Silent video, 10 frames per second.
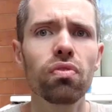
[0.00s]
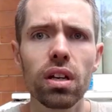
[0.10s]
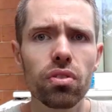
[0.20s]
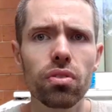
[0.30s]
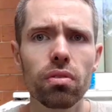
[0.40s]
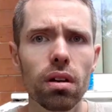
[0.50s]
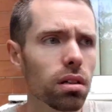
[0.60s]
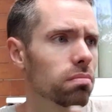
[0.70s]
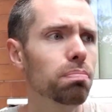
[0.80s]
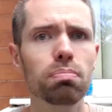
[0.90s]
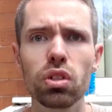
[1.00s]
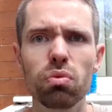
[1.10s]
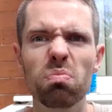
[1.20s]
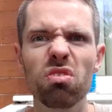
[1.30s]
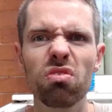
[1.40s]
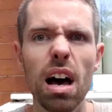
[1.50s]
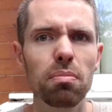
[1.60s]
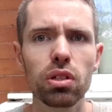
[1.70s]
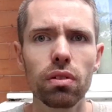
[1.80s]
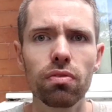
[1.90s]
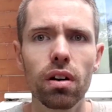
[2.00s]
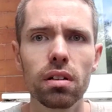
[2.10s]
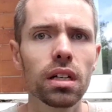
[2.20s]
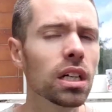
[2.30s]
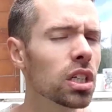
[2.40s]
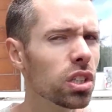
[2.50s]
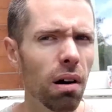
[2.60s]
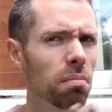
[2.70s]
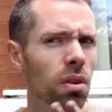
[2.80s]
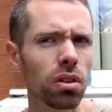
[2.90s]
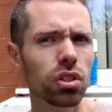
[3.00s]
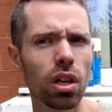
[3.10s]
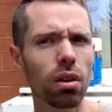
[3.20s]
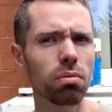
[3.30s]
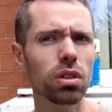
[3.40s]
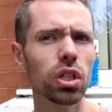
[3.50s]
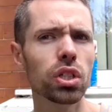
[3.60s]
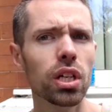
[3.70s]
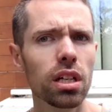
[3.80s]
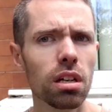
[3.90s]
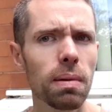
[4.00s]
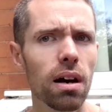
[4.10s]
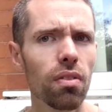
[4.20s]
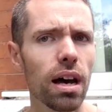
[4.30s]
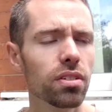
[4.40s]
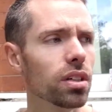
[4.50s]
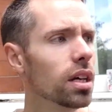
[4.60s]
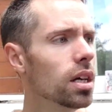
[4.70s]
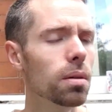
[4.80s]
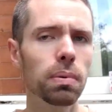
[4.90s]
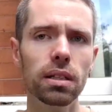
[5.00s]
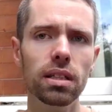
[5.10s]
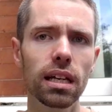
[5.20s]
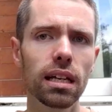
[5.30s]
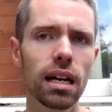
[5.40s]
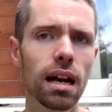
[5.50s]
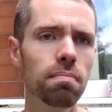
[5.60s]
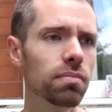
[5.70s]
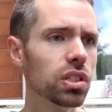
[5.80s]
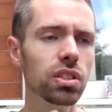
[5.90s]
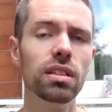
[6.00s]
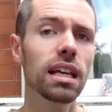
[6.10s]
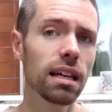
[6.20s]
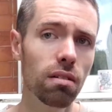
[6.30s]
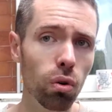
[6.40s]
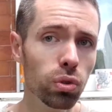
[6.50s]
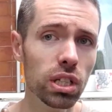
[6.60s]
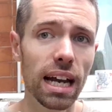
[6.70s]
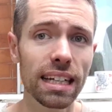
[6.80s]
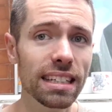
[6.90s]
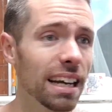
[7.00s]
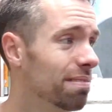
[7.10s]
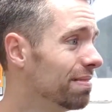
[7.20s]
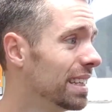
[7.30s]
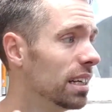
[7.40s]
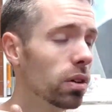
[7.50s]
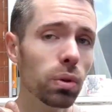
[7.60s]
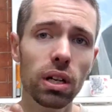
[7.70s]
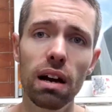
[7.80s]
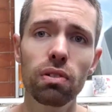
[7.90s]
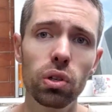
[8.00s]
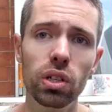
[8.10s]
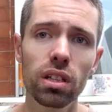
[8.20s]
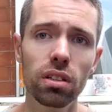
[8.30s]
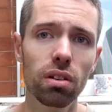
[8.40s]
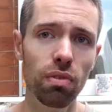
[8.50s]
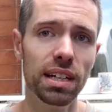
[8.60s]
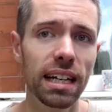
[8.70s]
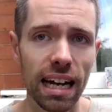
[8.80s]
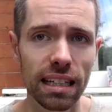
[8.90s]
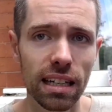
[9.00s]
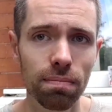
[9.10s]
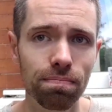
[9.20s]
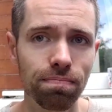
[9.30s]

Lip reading: fit and do absolutely fine. So I'm not so concerned about that. But the alternator, we're going to have a look at the regulator,